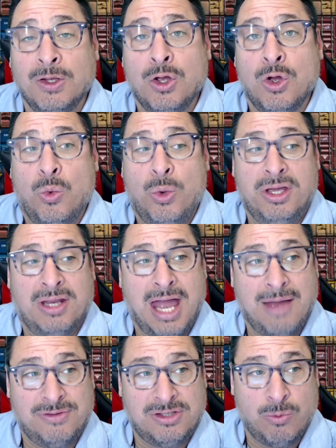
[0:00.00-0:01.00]
we could
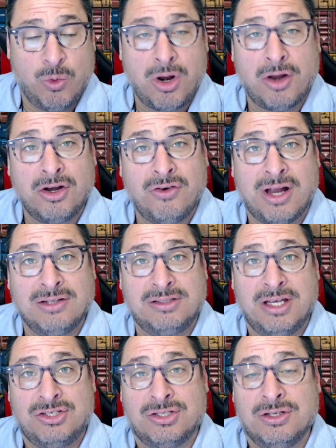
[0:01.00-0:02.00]
have someone on a ground
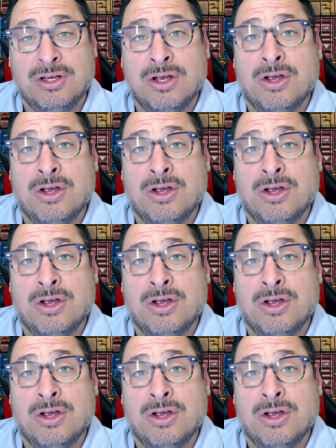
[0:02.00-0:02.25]
station